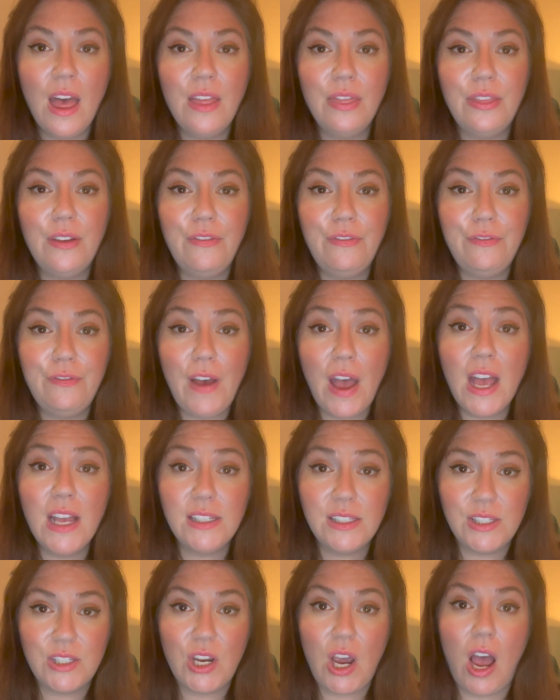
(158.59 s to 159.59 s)
The
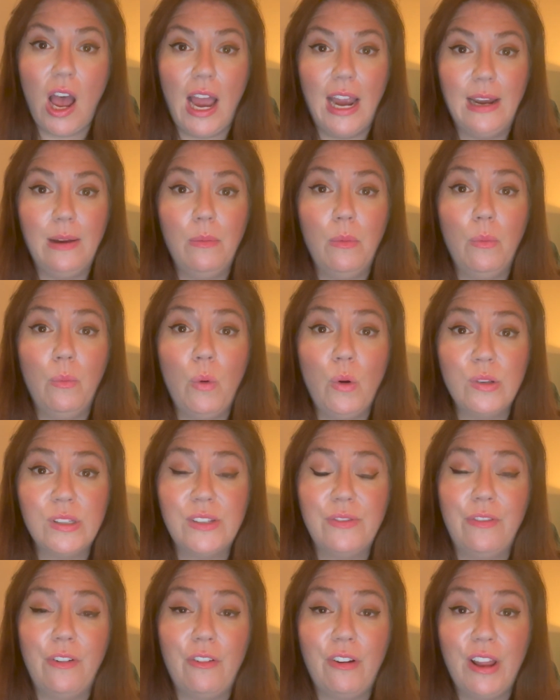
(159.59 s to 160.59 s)
first time
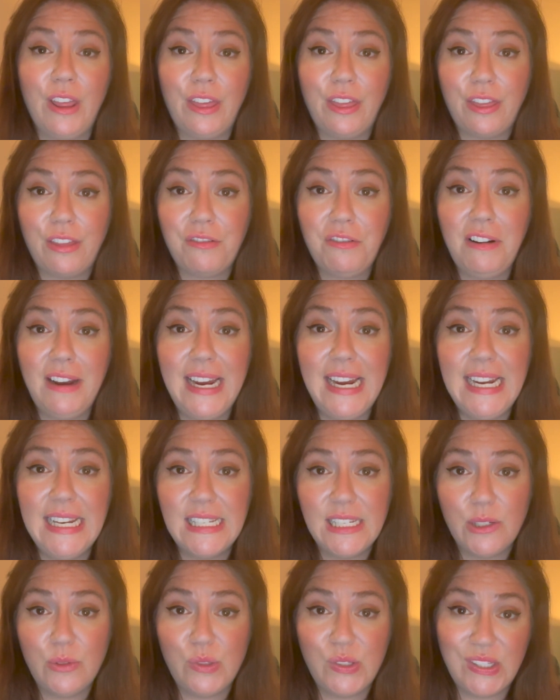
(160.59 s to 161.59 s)
was for a 3
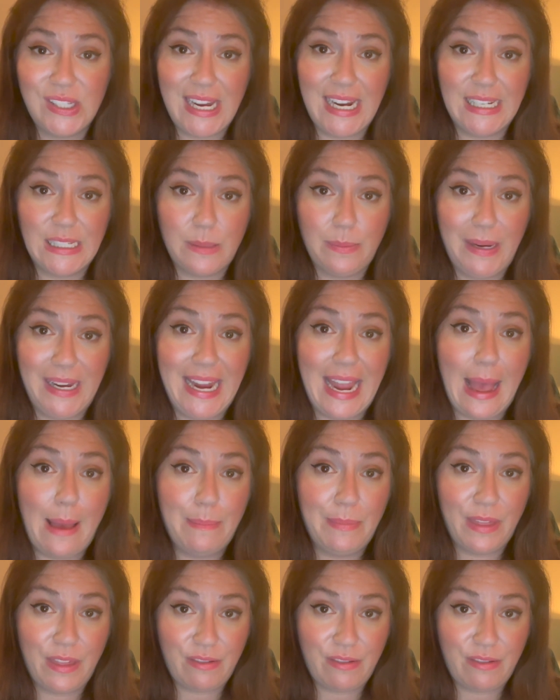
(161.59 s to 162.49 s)
till 6 p.m.